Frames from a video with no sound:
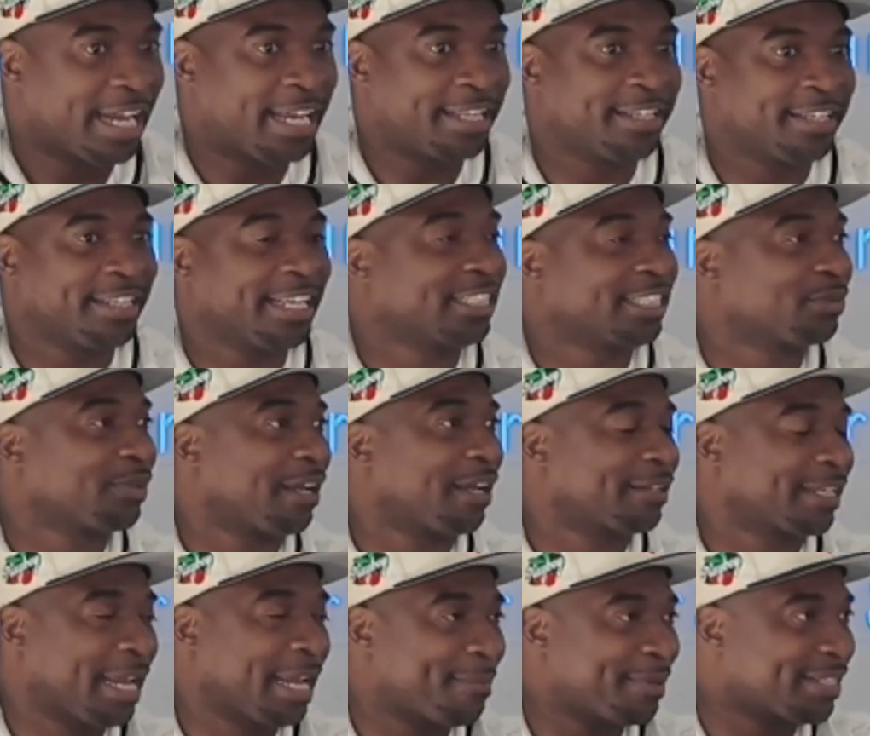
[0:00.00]
And then that's
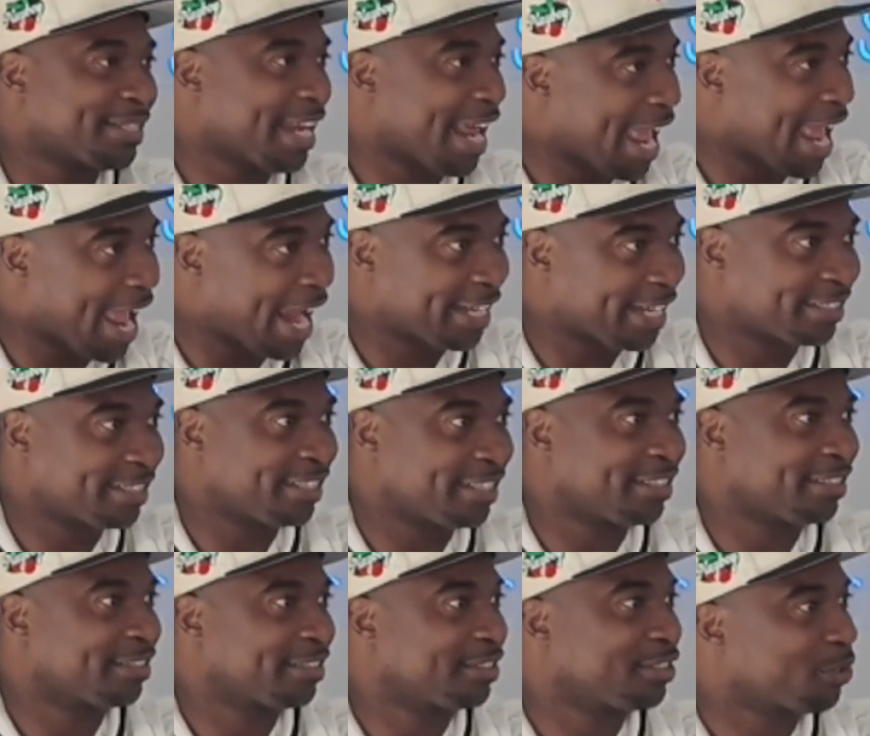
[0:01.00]
when I came into
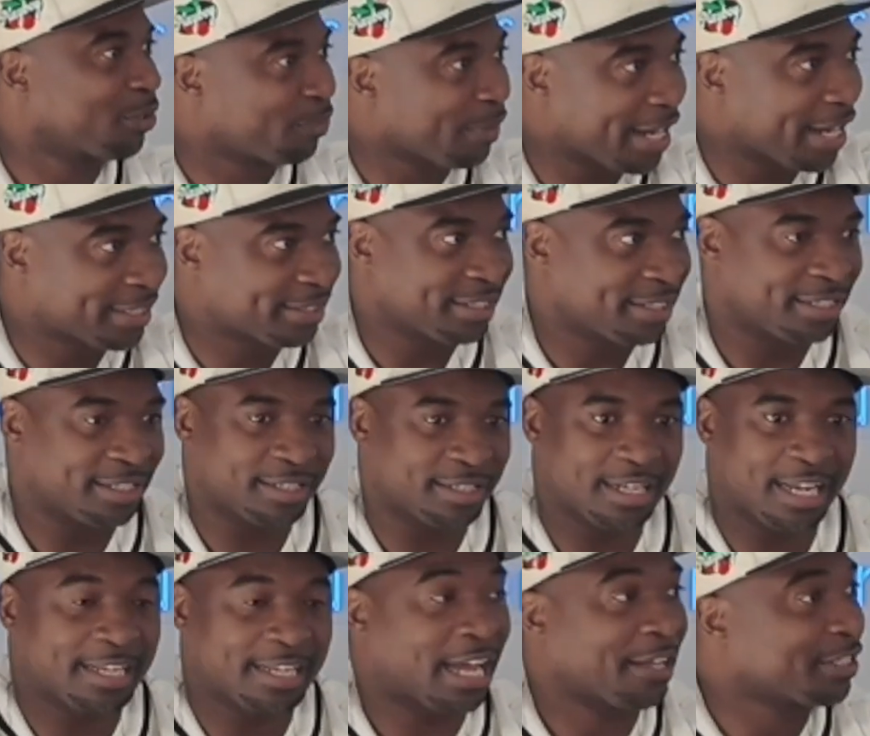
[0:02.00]
acting,
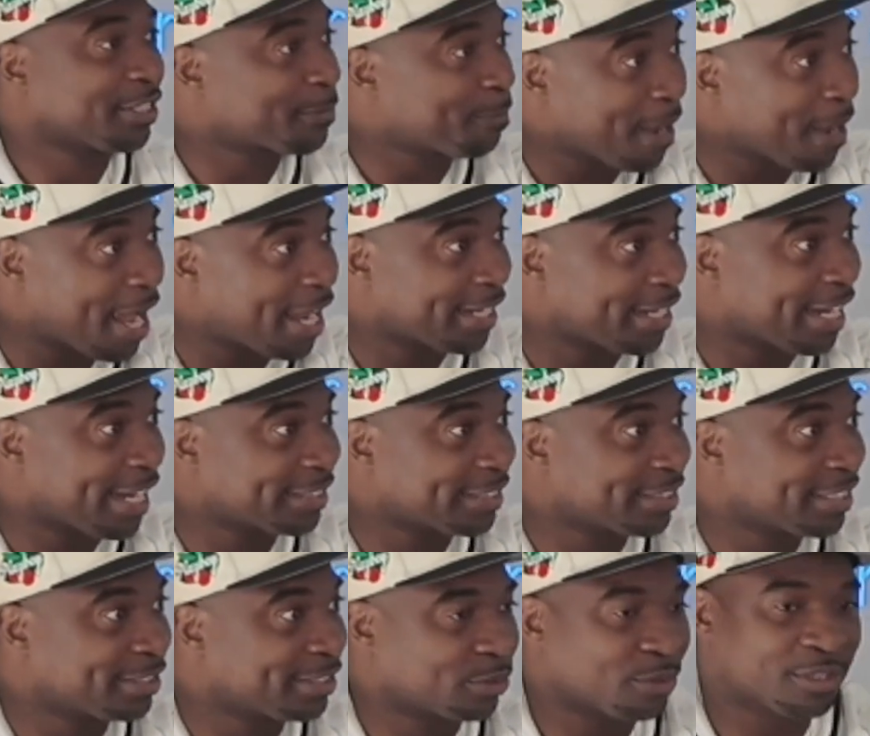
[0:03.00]
directing, and now this
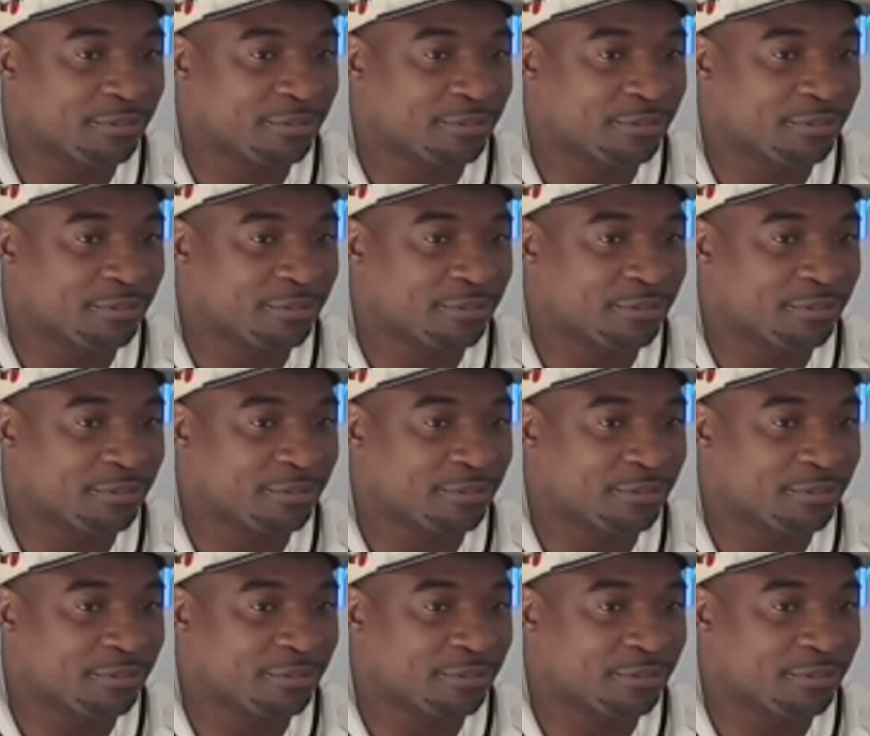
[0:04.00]
podcasting.